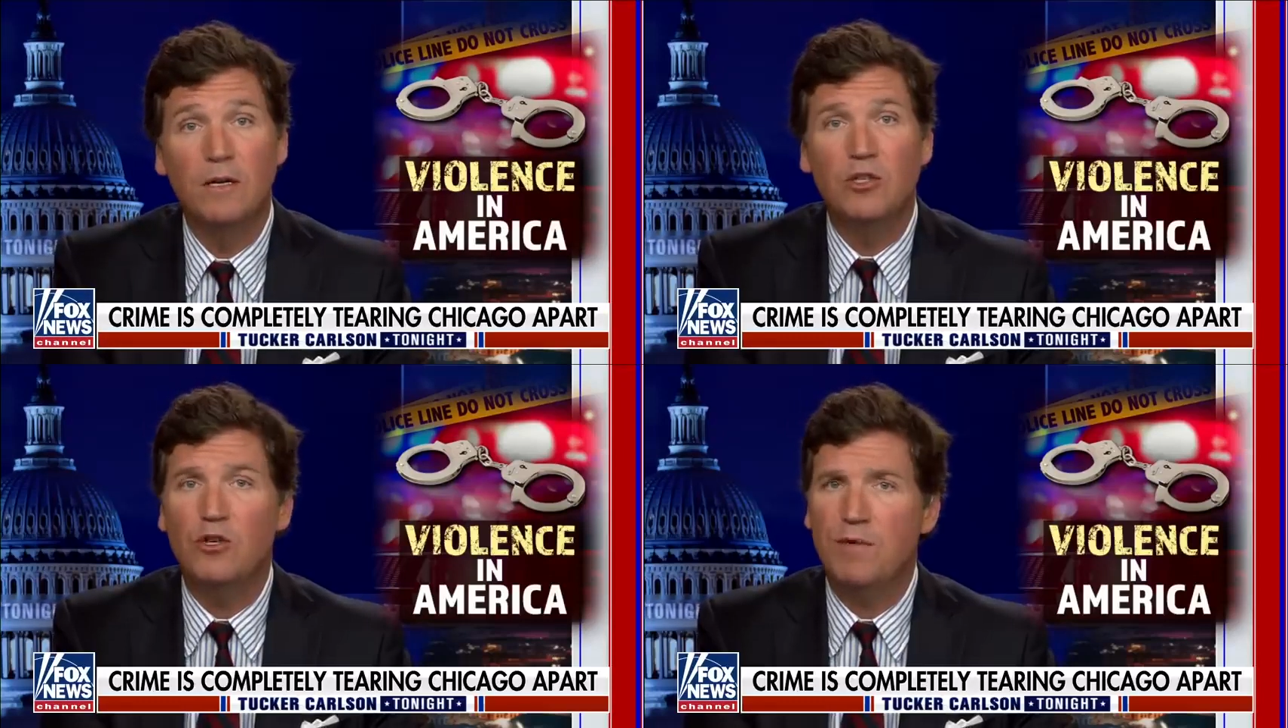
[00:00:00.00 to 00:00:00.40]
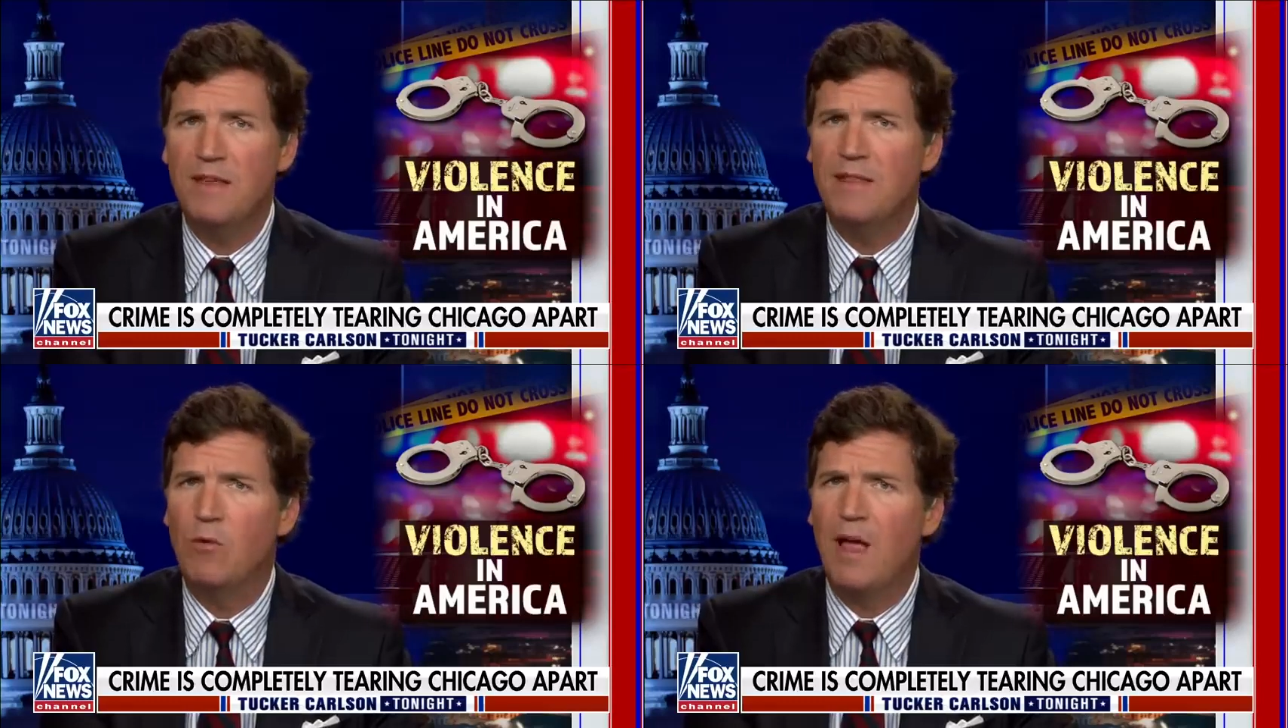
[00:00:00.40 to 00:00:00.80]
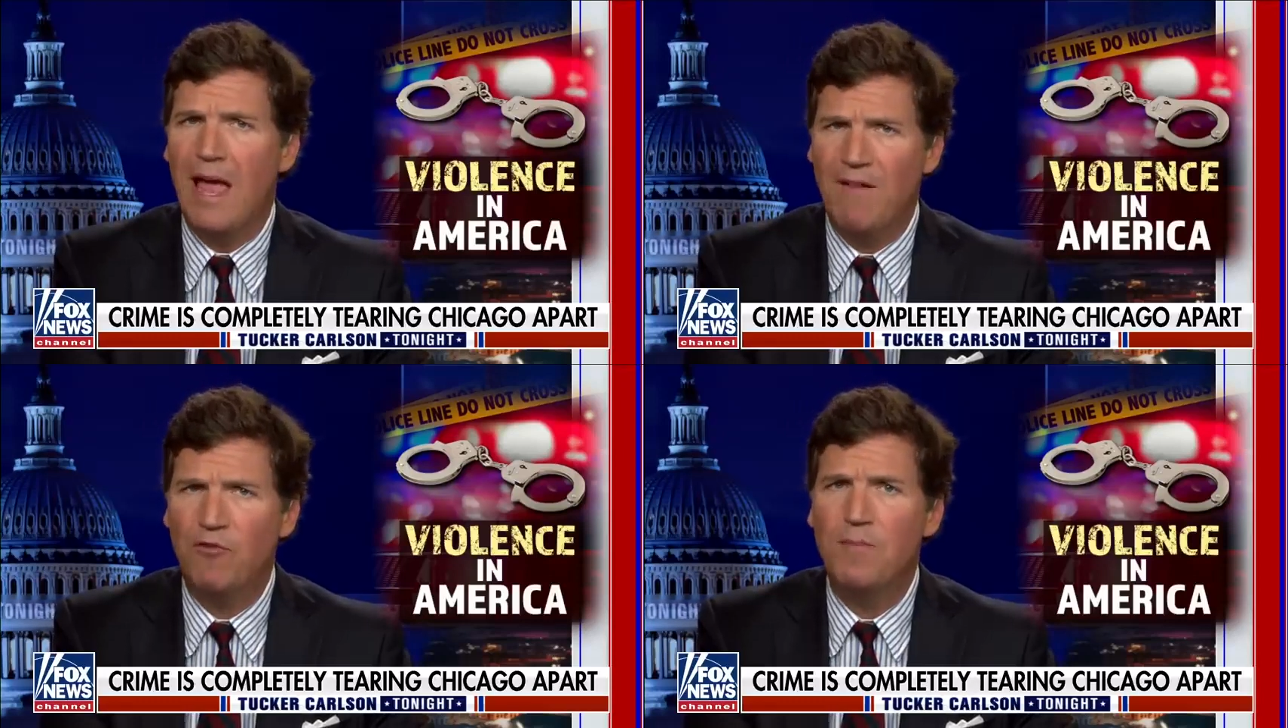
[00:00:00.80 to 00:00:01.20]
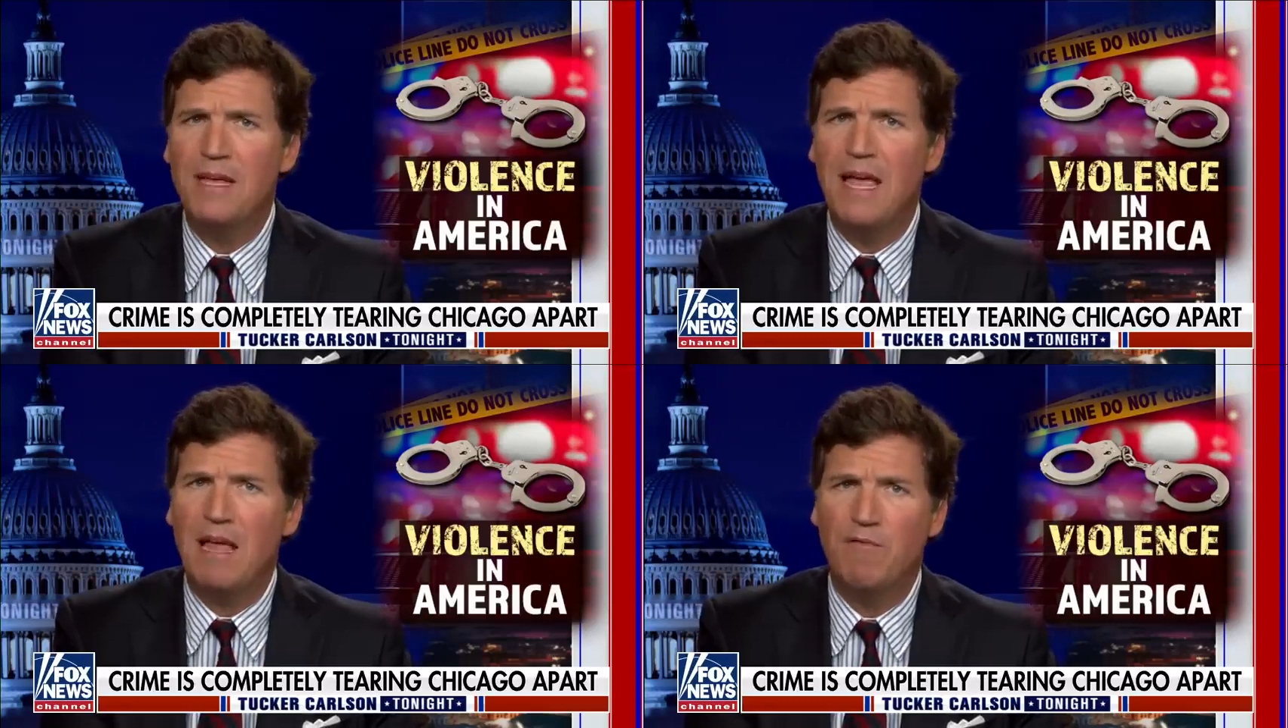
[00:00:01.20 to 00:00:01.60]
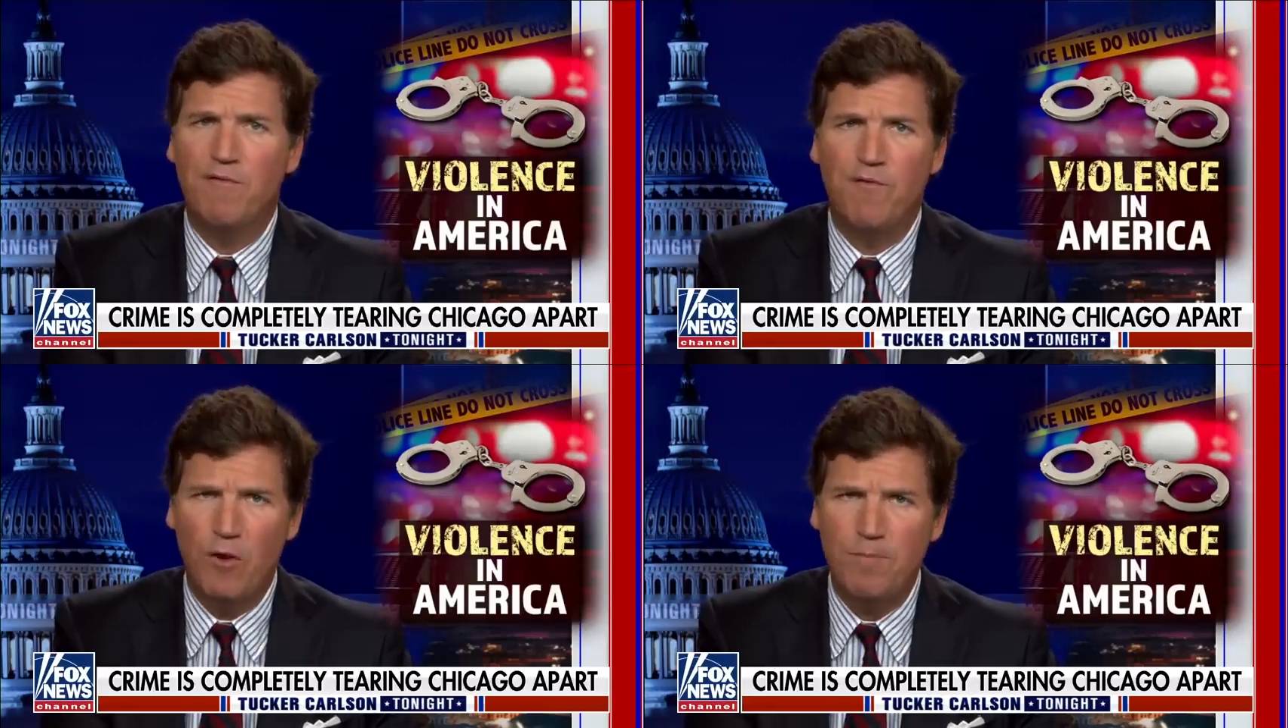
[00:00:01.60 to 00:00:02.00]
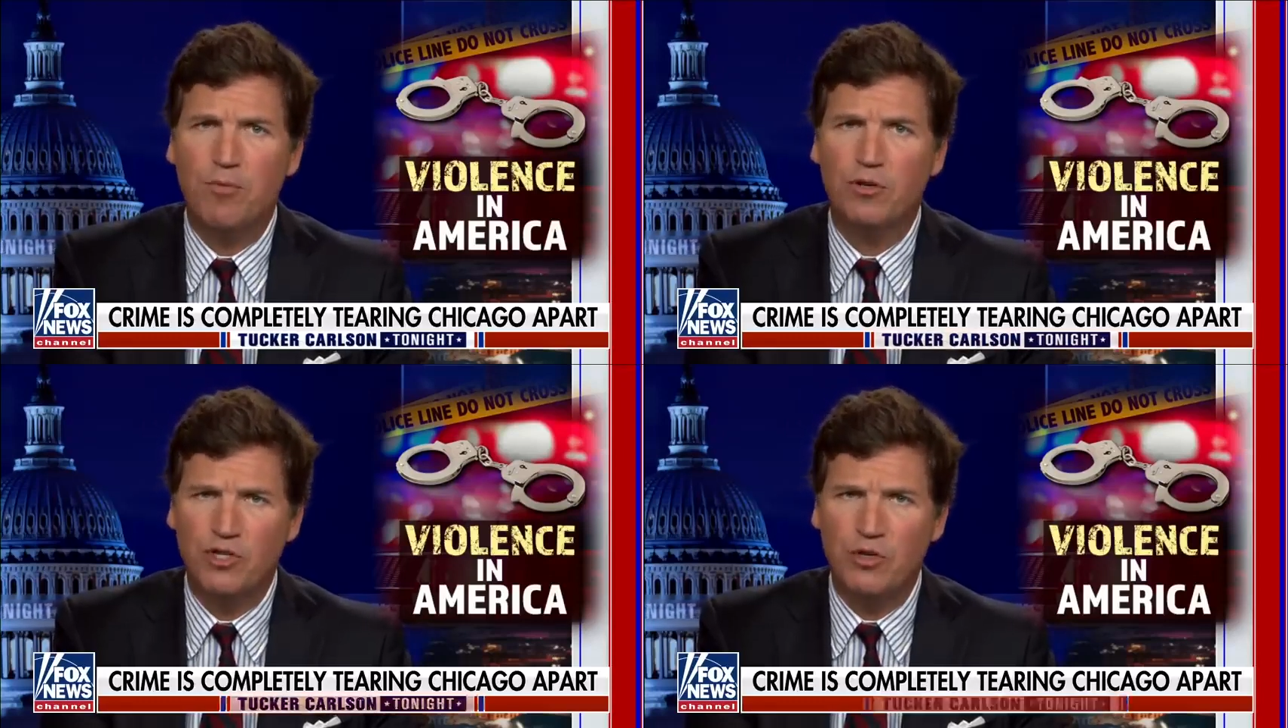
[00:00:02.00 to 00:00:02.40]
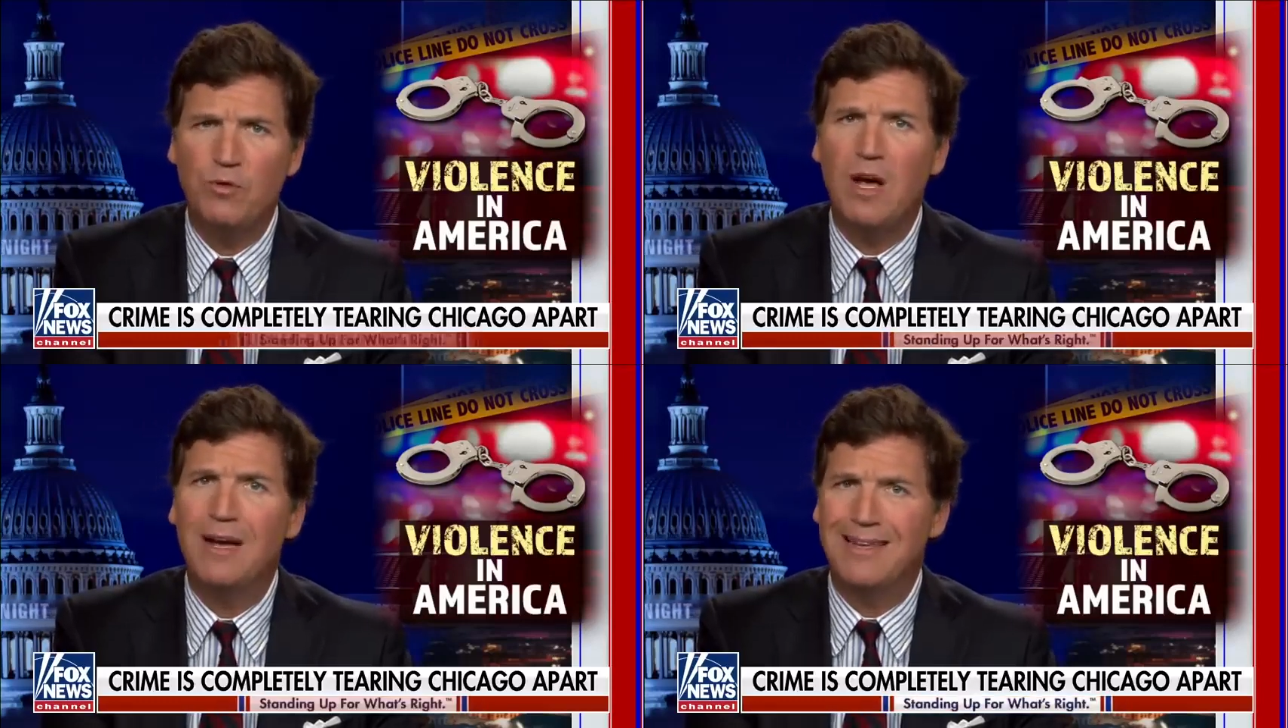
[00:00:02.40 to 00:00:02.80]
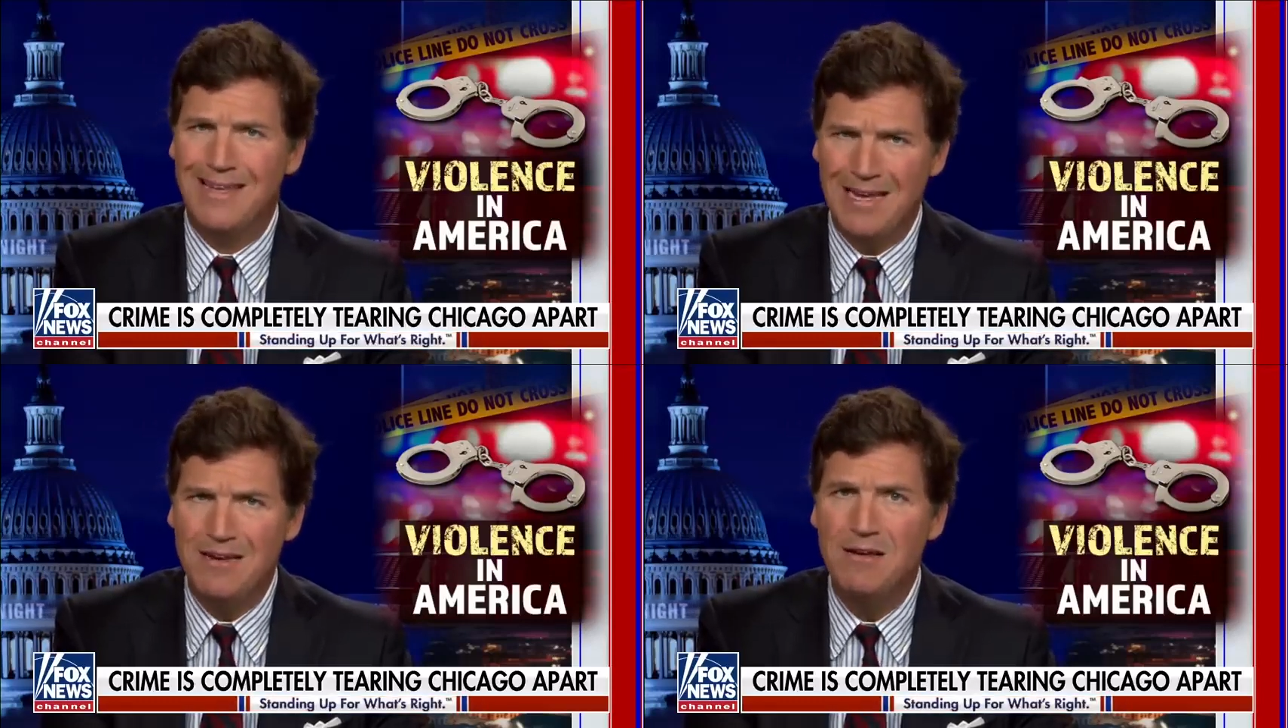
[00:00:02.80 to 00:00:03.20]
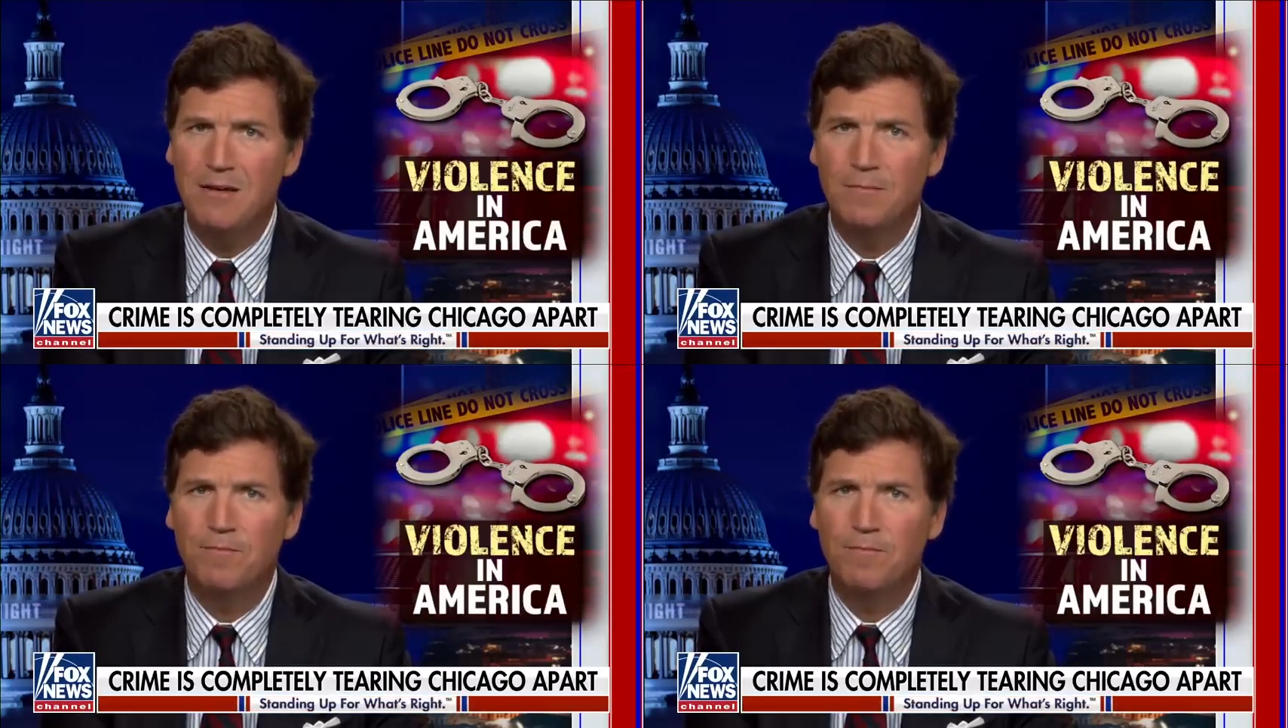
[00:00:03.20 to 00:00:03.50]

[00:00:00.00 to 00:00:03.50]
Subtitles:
So do you think there will ever be a foot pursuit again?